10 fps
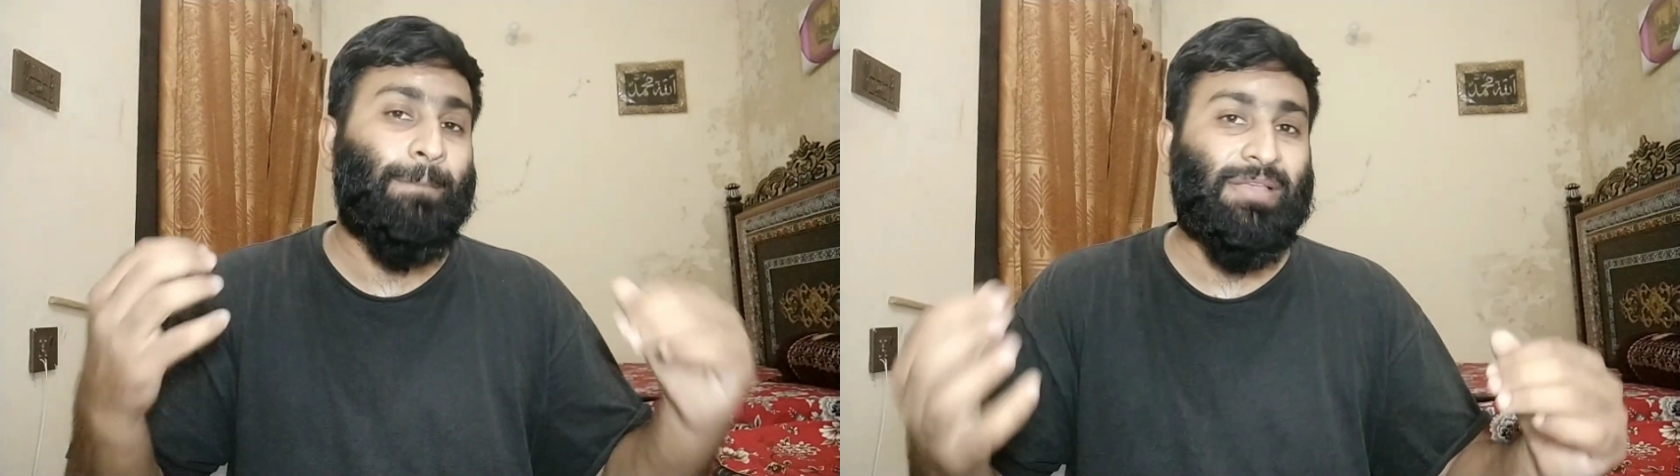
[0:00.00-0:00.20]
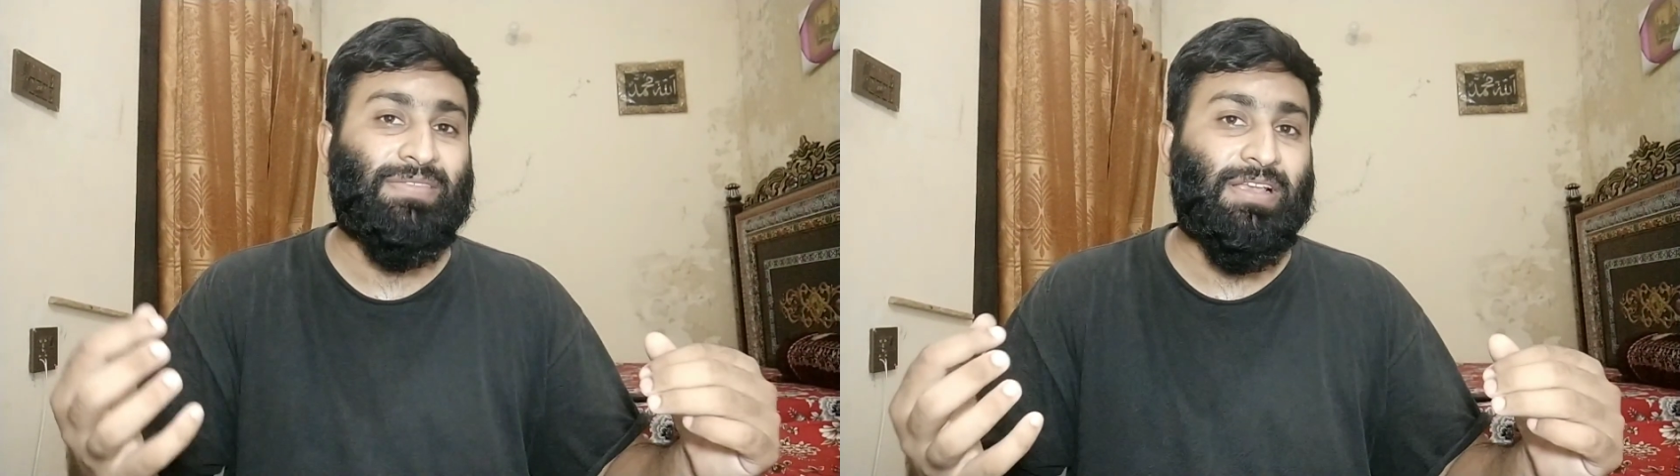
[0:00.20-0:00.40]

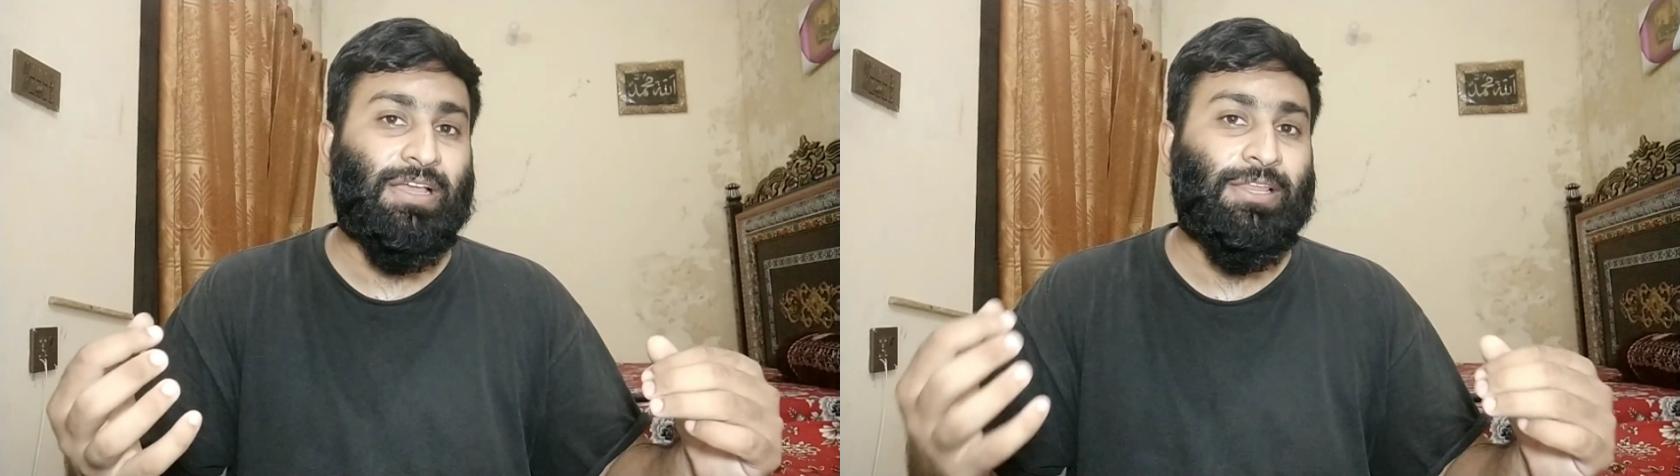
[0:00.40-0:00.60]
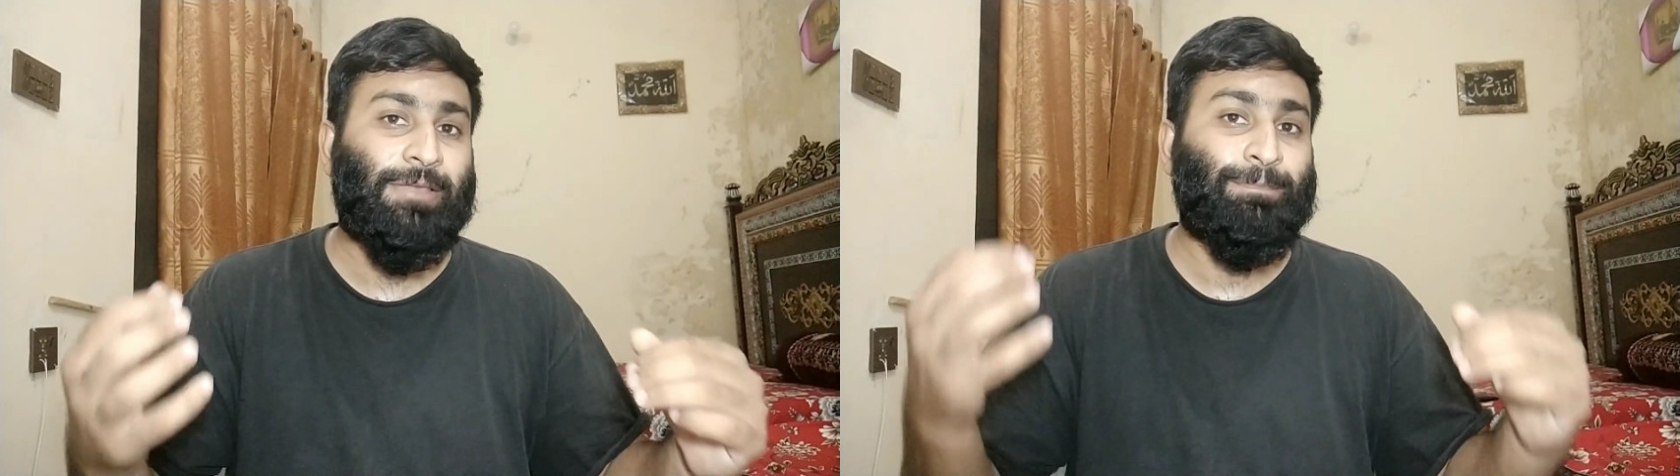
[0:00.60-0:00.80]

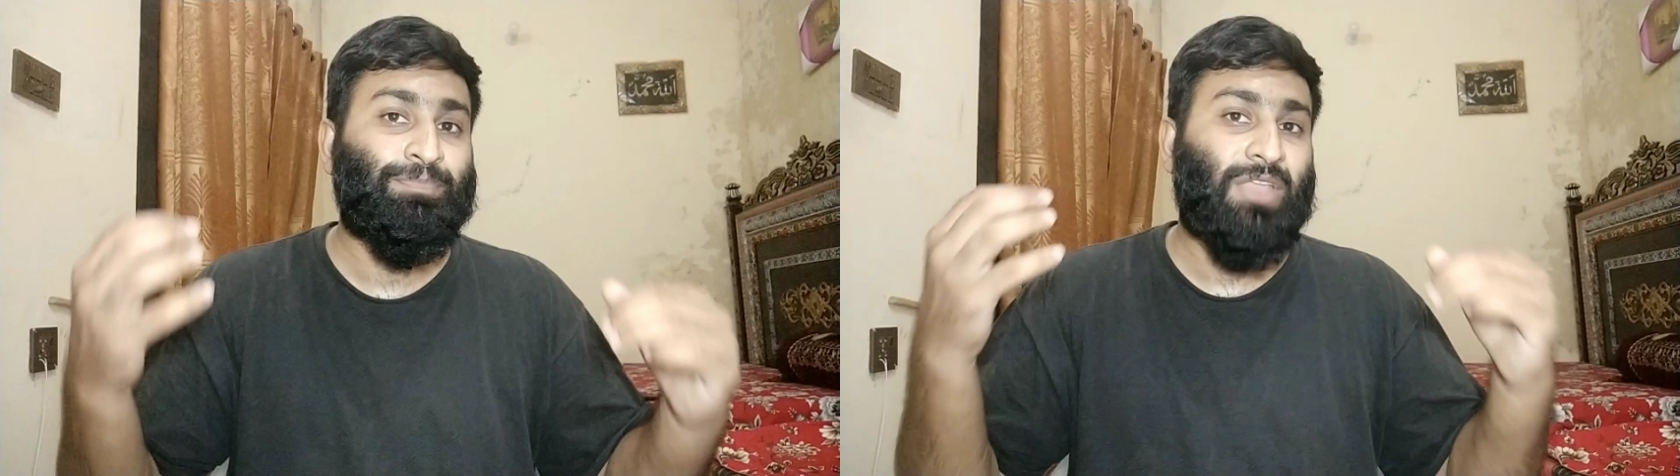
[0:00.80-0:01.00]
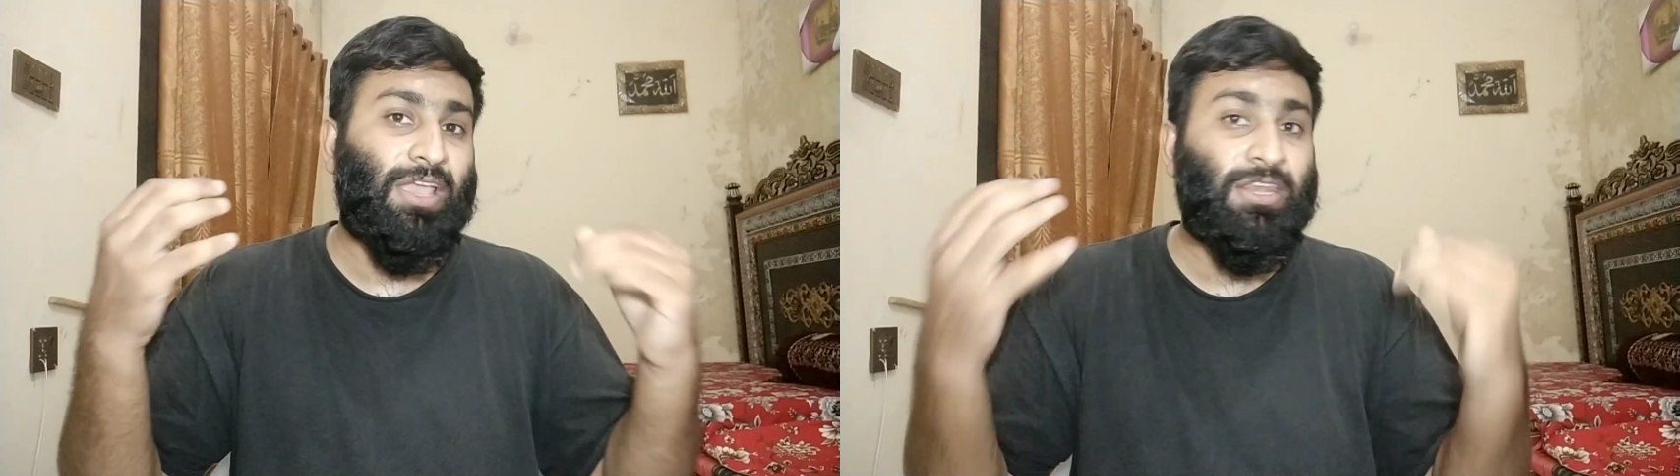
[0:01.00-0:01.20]
basically
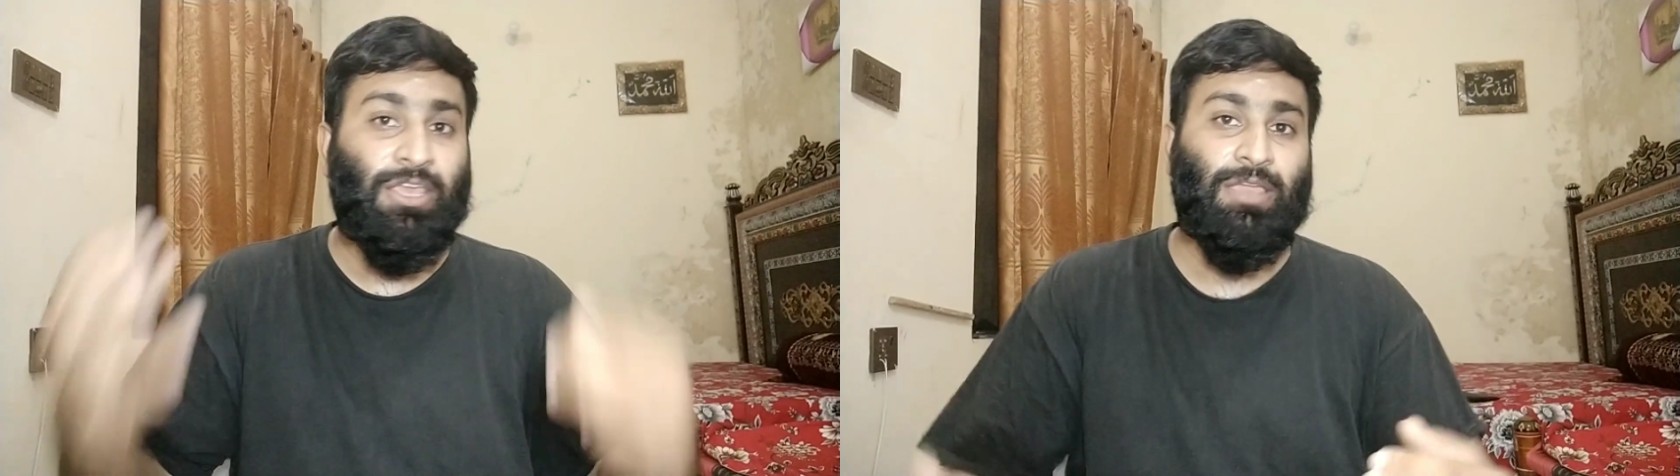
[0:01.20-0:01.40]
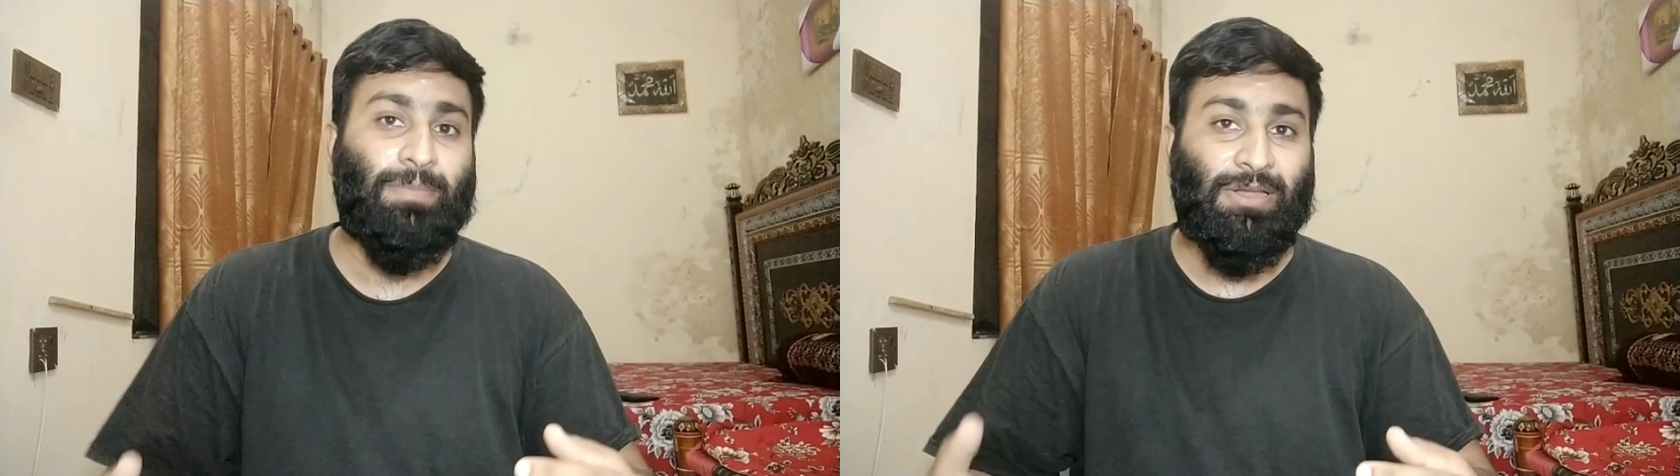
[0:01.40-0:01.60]

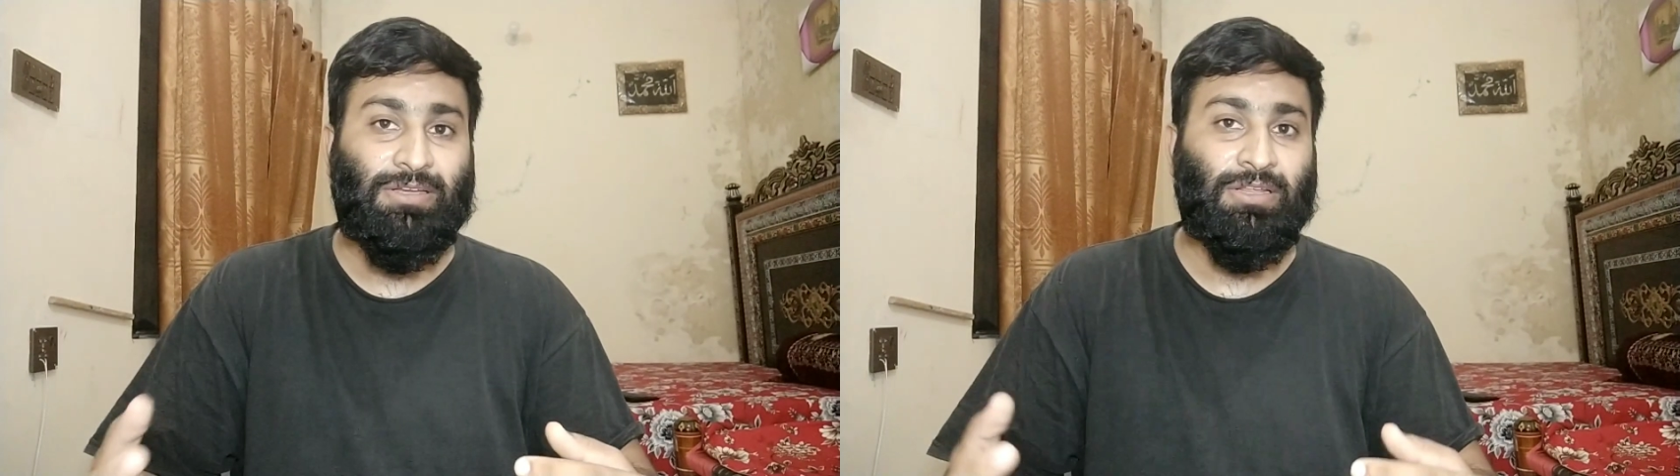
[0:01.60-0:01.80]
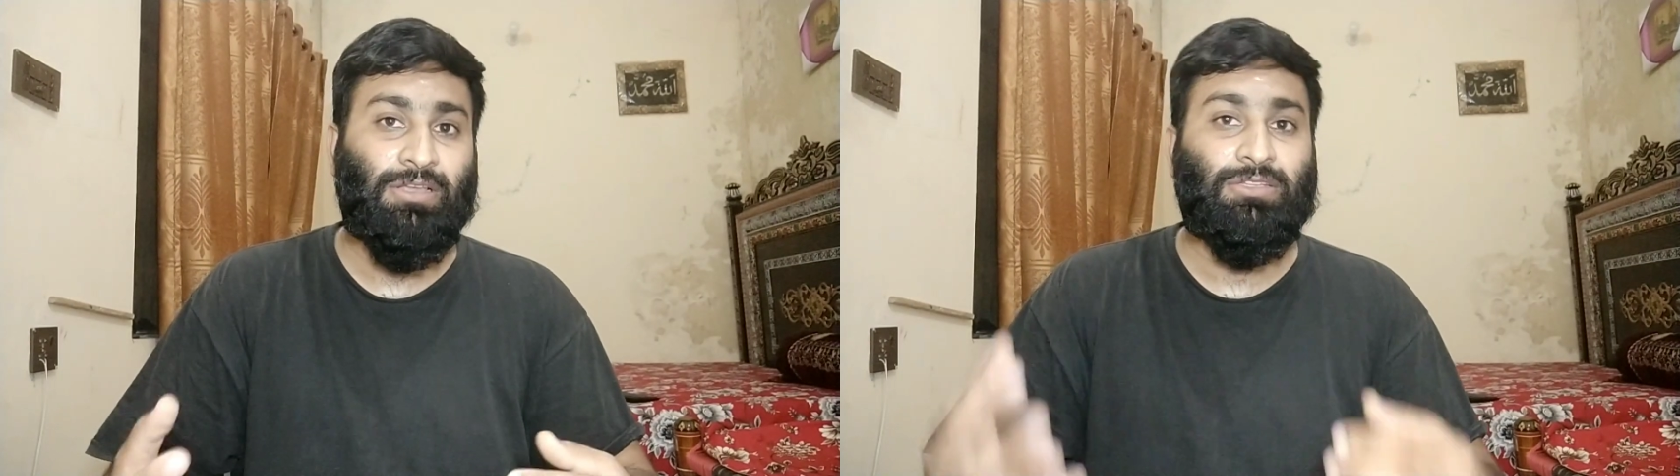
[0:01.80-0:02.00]
inhibit